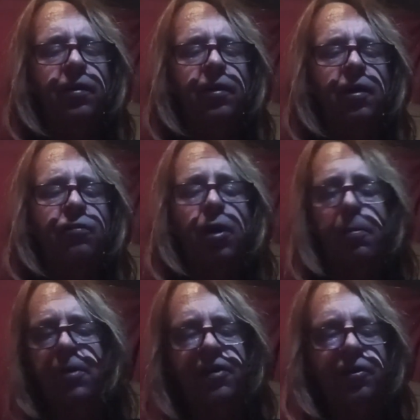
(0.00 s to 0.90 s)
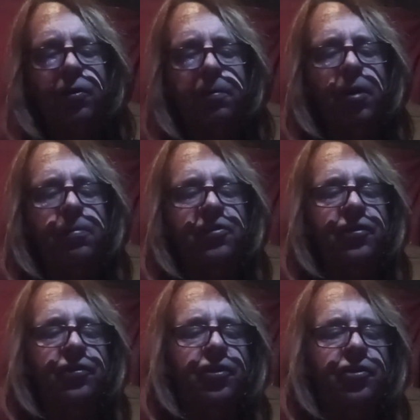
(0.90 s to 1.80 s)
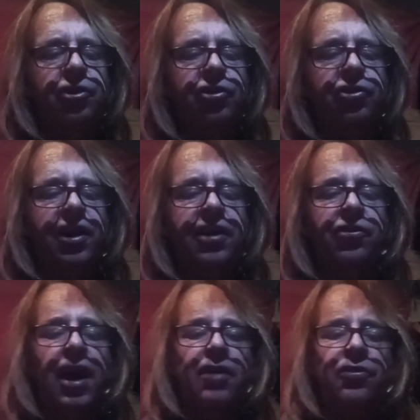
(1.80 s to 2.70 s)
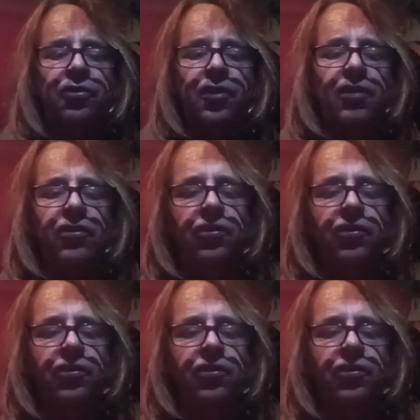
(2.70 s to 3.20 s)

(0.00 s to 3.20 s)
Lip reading: For all practical purposes, the church exercises